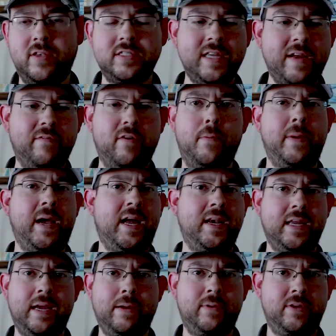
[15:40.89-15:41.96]
It's never a bad
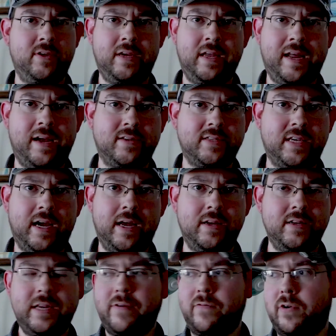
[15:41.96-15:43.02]
day when you get outside. It
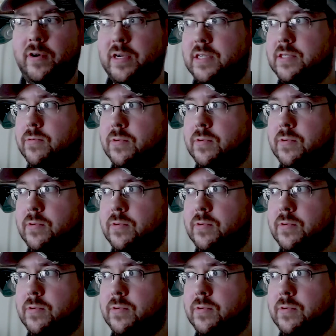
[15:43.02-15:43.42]
never is.